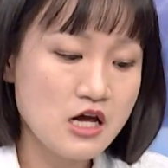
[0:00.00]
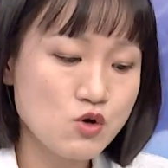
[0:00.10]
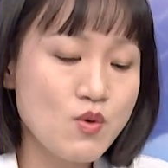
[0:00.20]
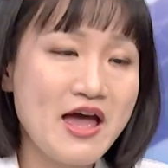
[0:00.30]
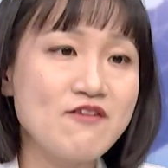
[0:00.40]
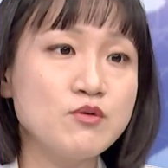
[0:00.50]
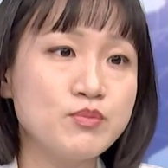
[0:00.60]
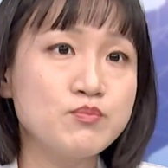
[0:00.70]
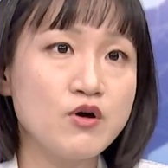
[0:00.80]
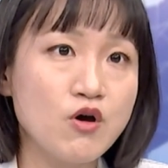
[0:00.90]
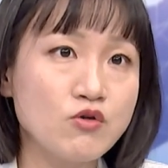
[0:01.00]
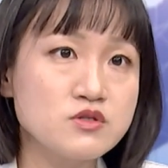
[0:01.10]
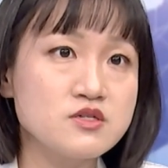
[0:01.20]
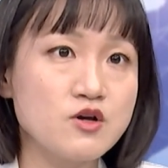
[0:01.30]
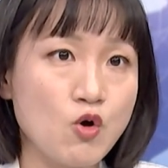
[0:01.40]
who have
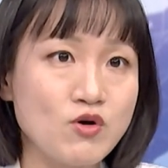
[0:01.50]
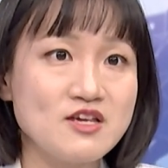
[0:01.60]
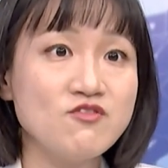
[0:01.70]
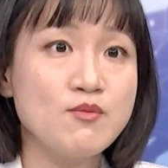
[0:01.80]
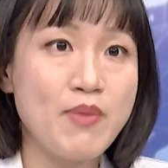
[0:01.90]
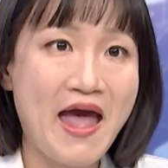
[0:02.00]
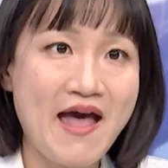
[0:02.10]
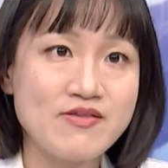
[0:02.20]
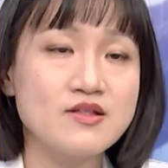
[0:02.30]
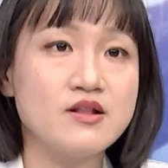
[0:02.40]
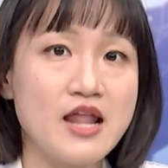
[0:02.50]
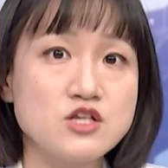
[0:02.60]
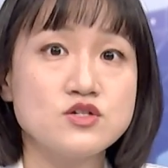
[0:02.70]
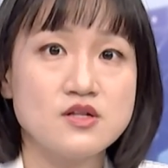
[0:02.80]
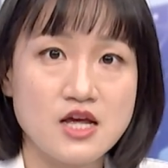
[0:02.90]
proposed or even passed
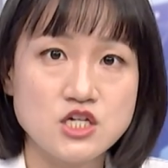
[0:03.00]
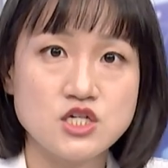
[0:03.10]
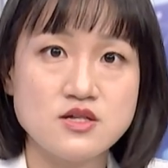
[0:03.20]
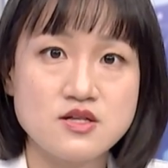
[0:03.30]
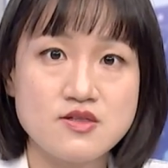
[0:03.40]
legislations